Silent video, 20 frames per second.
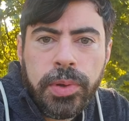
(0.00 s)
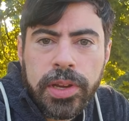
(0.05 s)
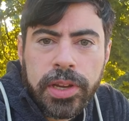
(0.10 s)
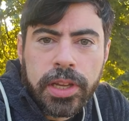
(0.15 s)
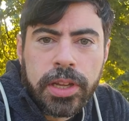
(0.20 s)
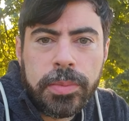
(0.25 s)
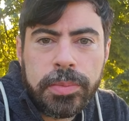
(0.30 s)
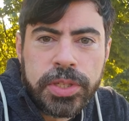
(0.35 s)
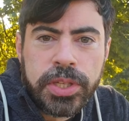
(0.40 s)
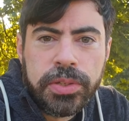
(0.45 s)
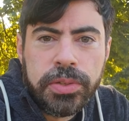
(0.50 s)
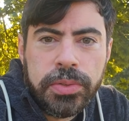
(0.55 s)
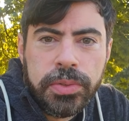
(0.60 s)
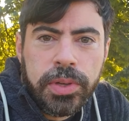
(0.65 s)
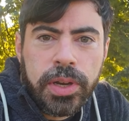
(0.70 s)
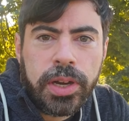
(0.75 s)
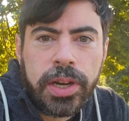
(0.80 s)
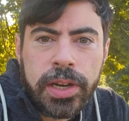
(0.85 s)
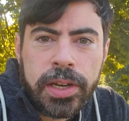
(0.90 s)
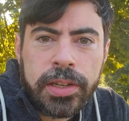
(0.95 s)
want to come to
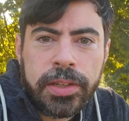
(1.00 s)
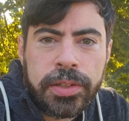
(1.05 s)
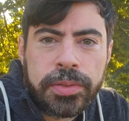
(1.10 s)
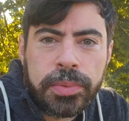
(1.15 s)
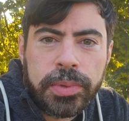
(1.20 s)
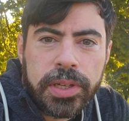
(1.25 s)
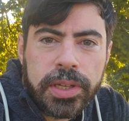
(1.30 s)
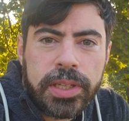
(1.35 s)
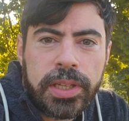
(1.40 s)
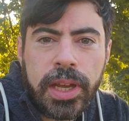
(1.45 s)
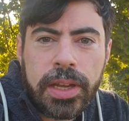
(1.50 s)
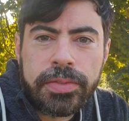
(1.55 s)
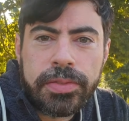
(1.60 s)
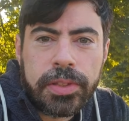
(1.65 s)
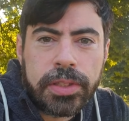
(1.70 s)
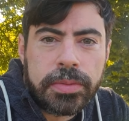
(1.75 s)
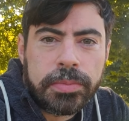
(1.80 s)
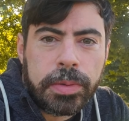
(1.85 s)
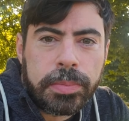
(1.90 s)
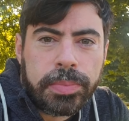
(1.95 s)
Ireland with EF
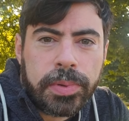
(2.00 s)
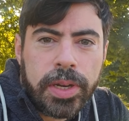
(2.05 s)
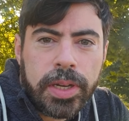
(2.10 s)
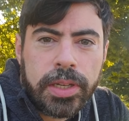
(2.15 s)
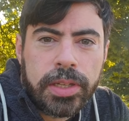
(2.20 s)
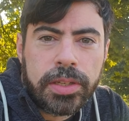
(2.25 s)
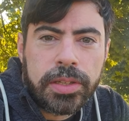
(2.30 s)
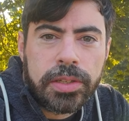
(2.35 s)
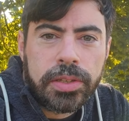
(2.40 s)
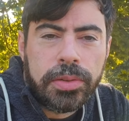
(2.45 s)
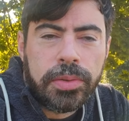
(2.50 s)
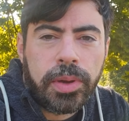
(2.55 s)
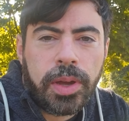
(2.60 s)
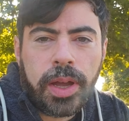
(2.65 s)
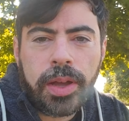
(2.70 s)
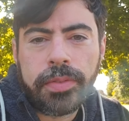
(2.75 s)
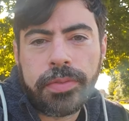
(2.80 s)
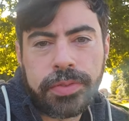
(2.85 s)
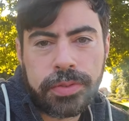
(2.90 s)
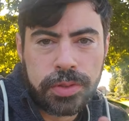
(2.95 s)
Ultimate Break, you
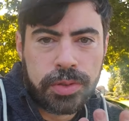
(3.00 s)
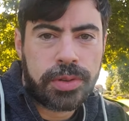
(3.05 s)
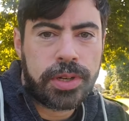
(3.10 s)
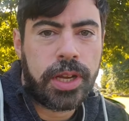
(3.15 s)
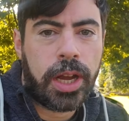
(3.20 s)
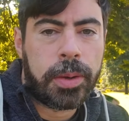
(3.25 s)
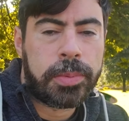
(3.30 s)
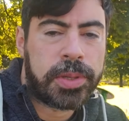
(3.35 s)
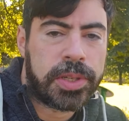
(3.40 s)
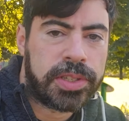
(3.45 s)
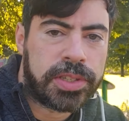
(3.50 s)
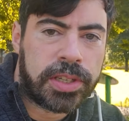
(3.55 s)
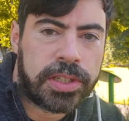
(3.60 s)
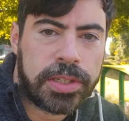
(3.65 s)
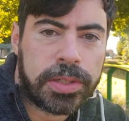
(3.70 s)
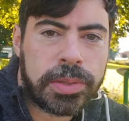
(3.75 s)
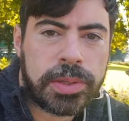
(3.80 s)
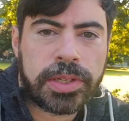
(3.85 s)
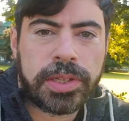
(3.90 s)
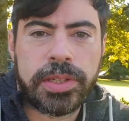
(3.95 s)
have three options to
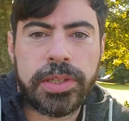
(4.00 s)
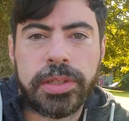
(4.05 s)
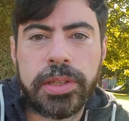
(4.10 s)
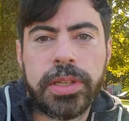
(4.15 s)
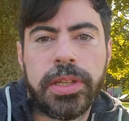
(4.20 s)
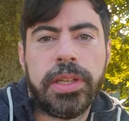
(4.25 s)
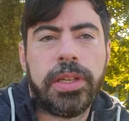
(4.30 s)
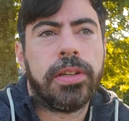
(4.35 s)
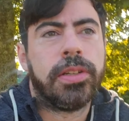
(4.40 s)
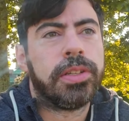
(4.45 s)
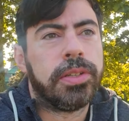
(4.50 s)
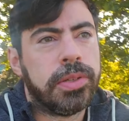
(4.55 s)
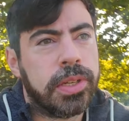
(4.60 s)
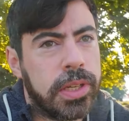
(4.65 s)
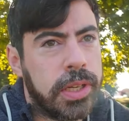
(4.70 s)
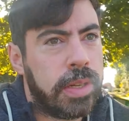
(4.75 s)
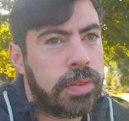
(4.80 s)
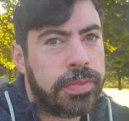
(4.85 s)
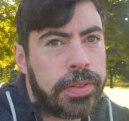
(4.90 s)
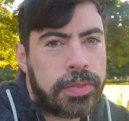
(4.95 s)
do it. You can either do
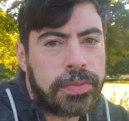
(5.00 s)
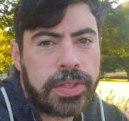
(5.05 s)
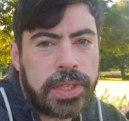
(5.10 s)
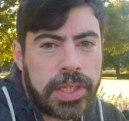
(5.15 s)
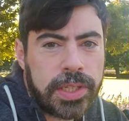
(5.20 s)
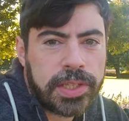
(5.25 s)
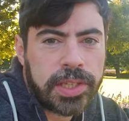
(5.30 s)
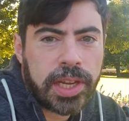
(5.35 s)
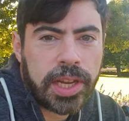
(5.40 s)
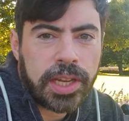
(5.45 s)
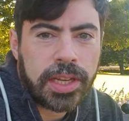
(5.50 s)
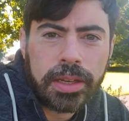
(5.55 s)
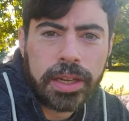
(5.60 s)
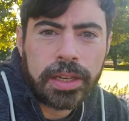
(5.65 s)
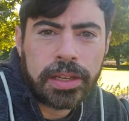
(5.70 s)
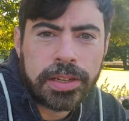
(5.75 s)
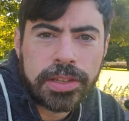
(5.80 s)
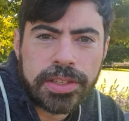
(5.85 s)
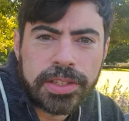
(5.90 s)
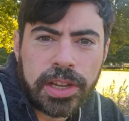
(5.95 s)
the 15-day
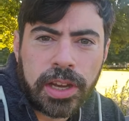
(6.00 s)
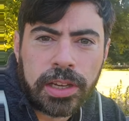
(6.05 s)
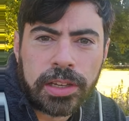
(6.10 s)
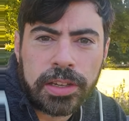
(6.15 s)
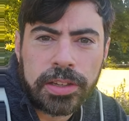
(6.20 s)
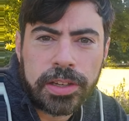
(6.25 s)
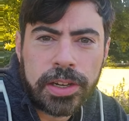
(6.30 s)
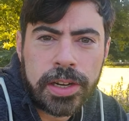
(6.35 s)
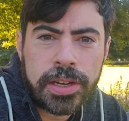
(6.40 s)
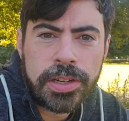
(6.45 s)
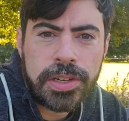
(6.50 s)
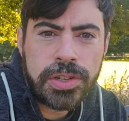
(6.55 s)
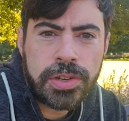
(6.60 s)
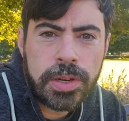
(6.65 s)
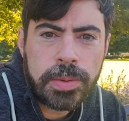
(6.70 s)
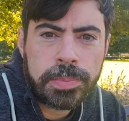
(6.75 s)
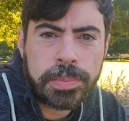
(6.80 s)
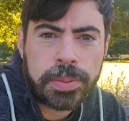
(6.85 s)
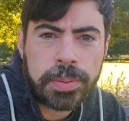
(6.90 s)
England, Scotland, Ireland trip.